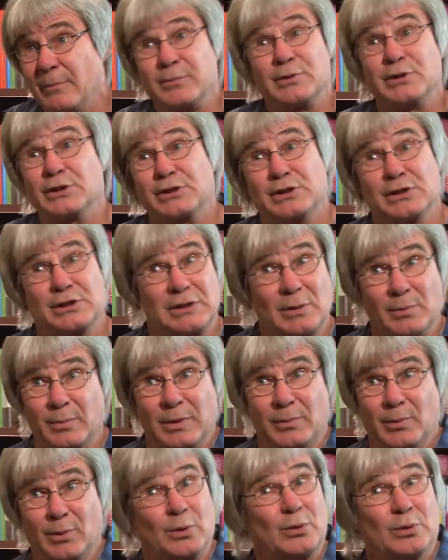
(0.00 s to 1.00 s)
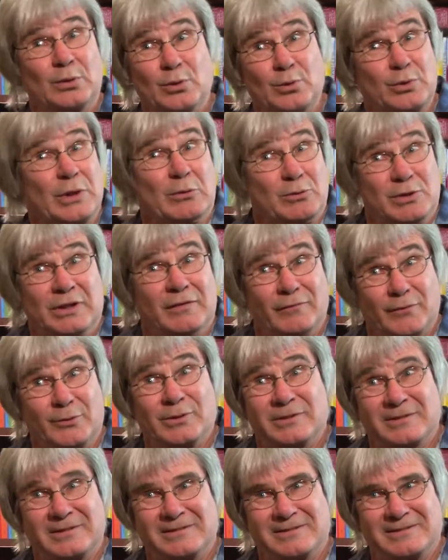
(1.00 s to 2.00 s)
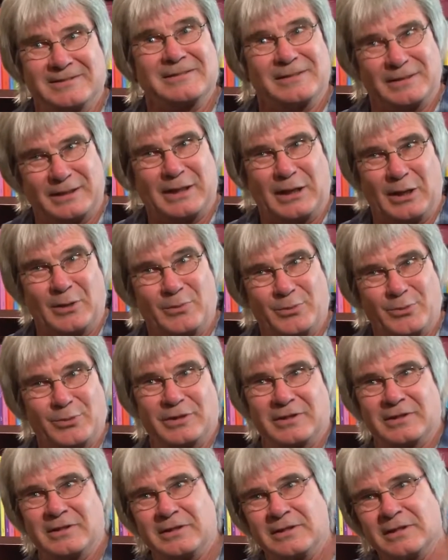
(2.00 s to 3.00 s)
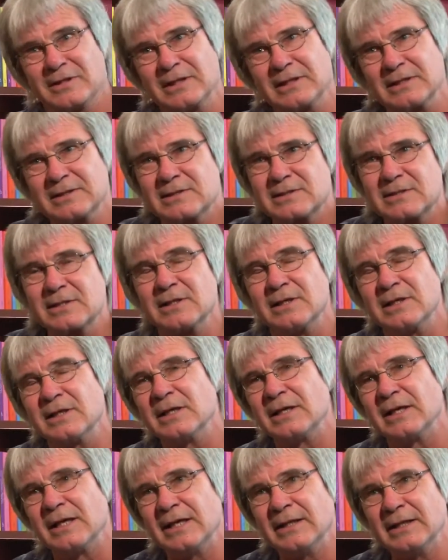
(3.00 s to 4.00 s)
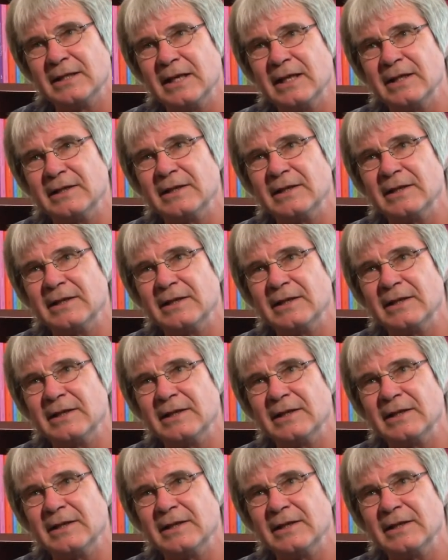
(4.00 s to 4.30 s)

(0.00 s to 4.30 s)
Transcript: just as some people who don't hear voices cope with things in